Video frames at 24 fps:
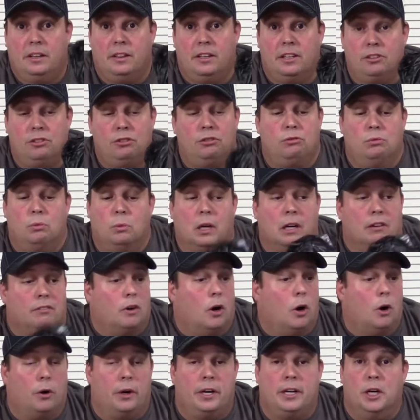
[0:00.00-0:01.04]
This is one I've
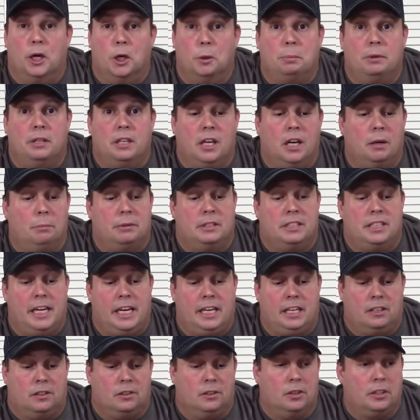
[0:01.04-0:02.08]
already opened it up and
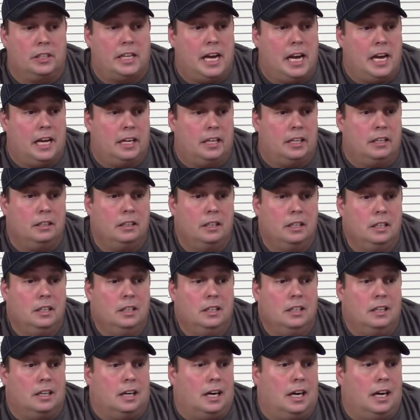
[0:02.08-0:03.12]
taken a look at it.
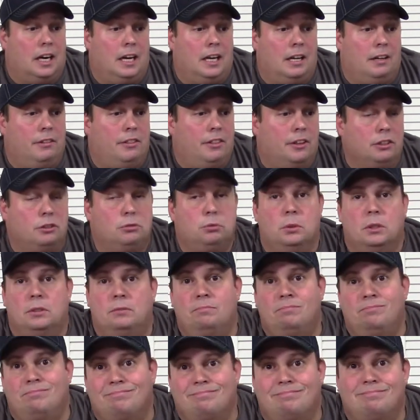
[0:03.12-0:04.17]
Uh, this
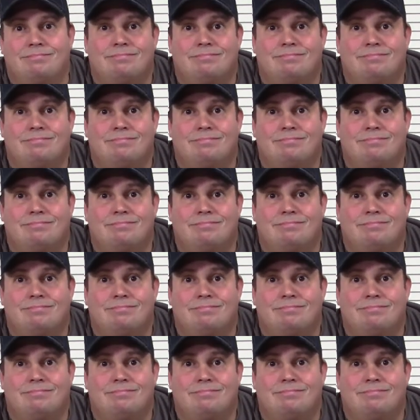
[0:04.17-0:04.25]
one,